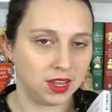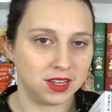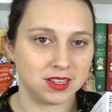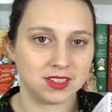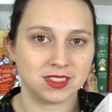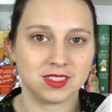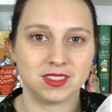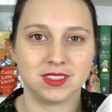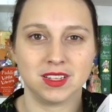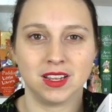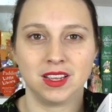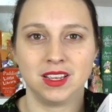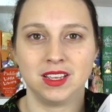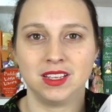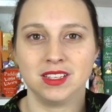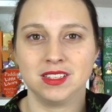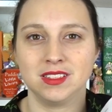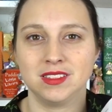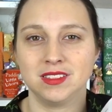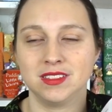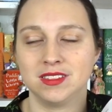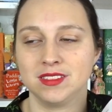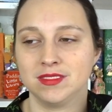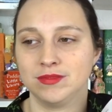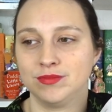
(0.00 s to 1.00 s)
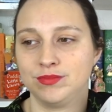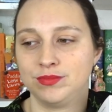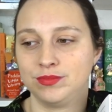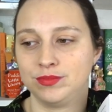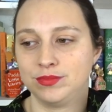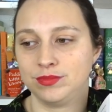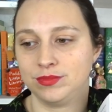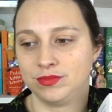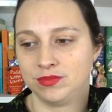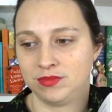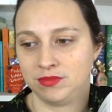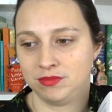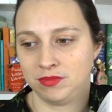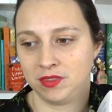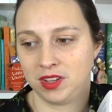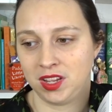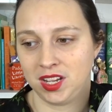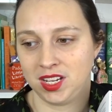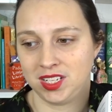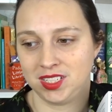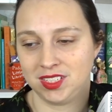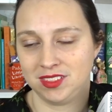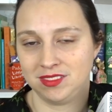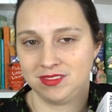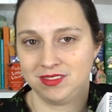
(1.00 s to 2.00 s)
Sayers,
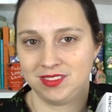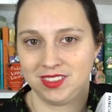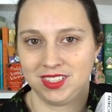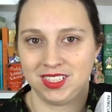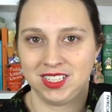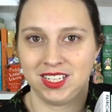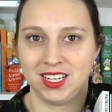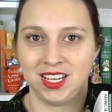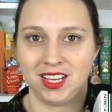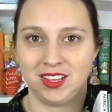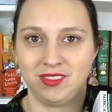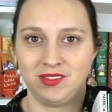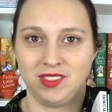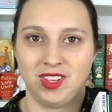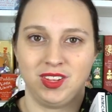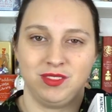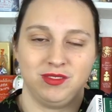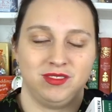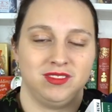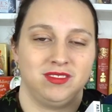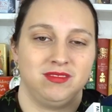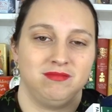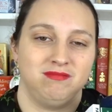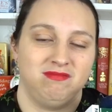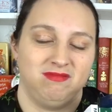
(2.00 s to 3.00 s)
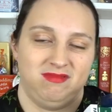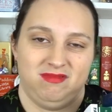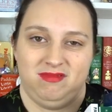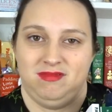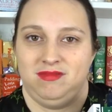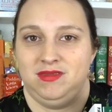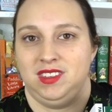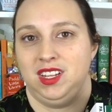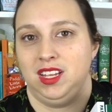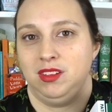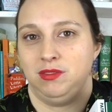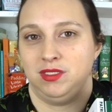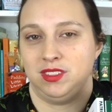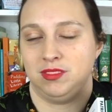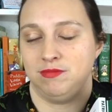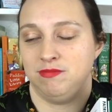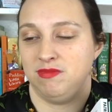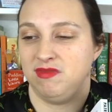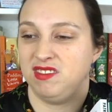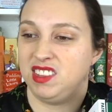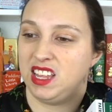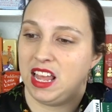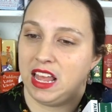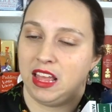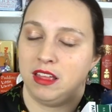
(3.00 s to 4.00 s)
it was
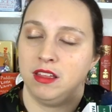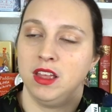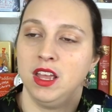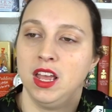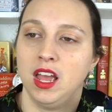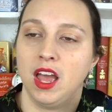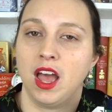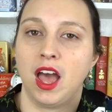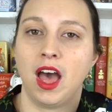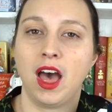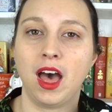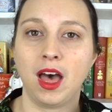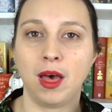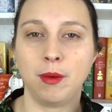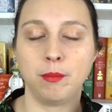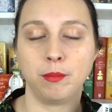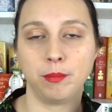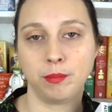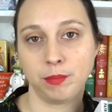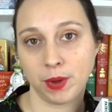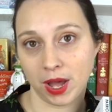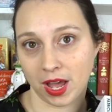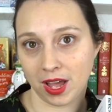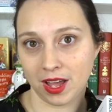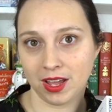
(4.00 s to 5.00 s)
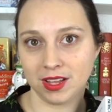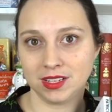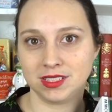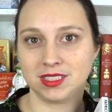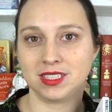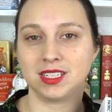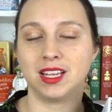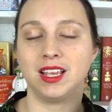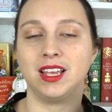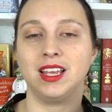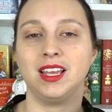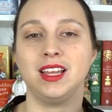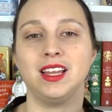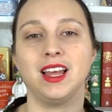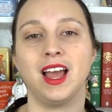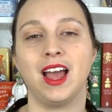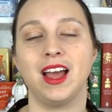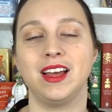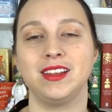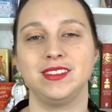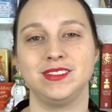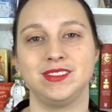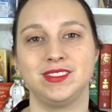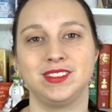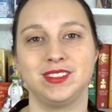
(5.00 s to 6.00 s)
meh. But it
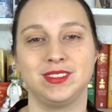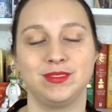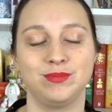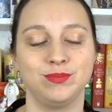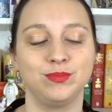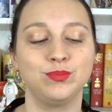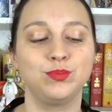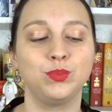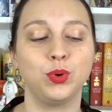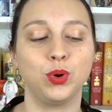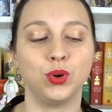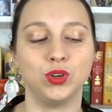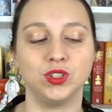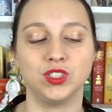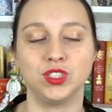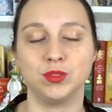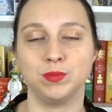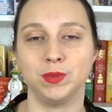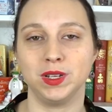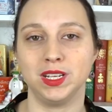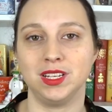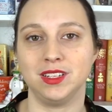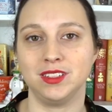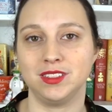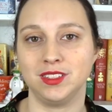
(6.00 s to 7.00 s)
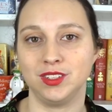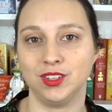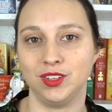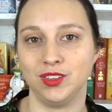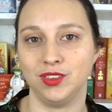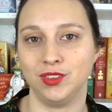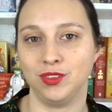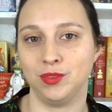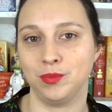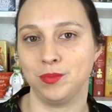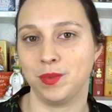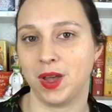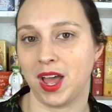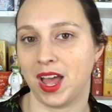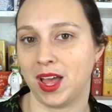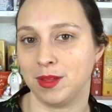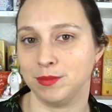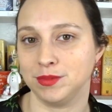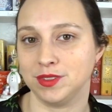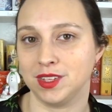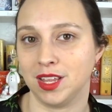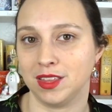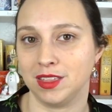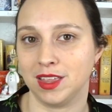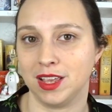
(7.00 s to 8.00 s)
has push me to
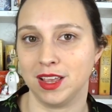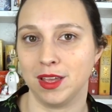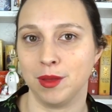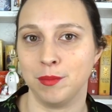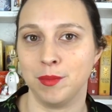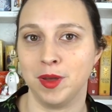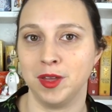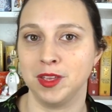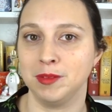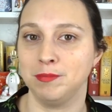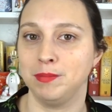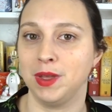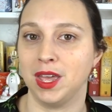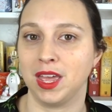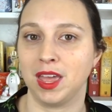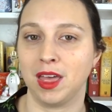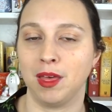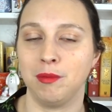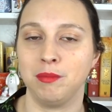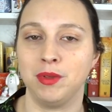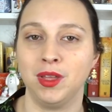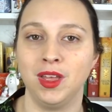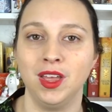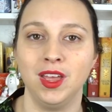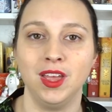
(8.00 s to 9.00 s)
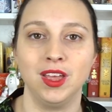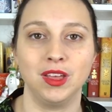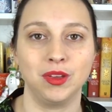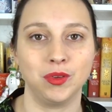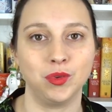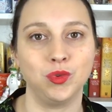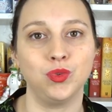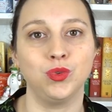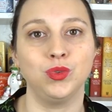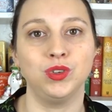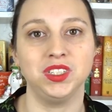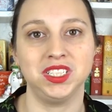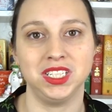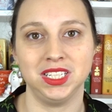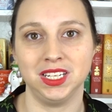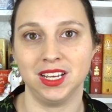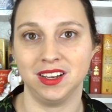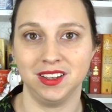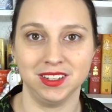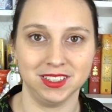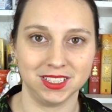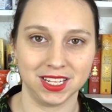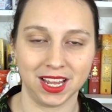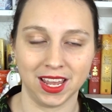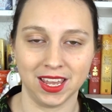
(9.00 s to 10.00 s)
perhaps, I think I might pick up Gaudy
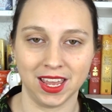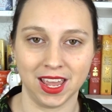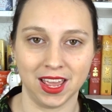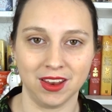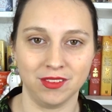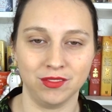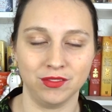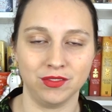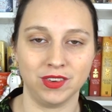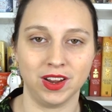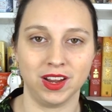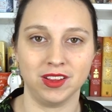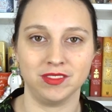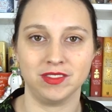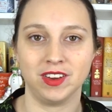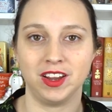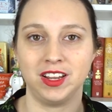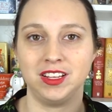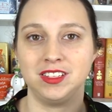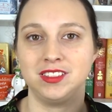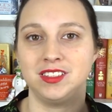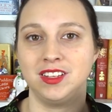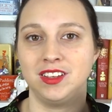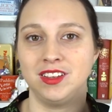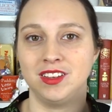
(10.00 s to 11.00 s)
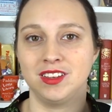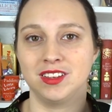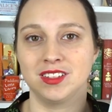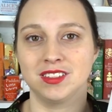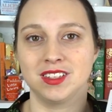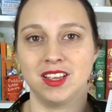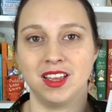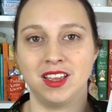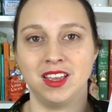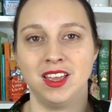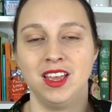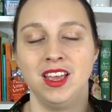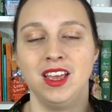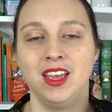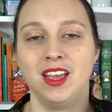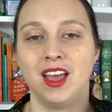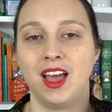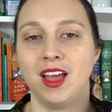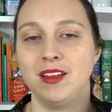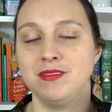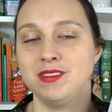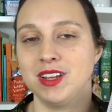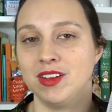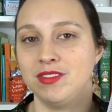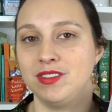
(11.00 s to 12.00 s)
Knight again very, very soon, because
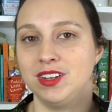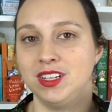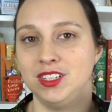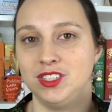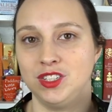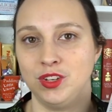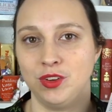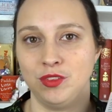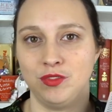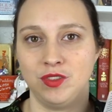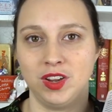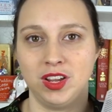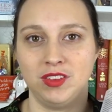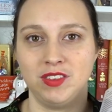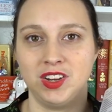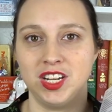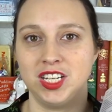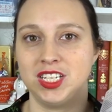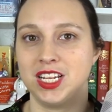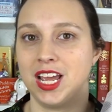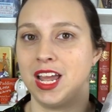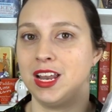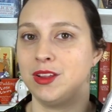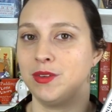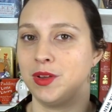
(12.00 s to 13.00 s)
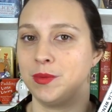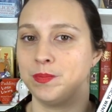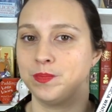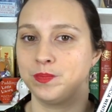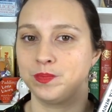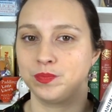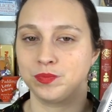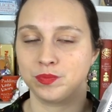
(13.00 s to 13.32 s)
I'm definitely due a reread. Anyway,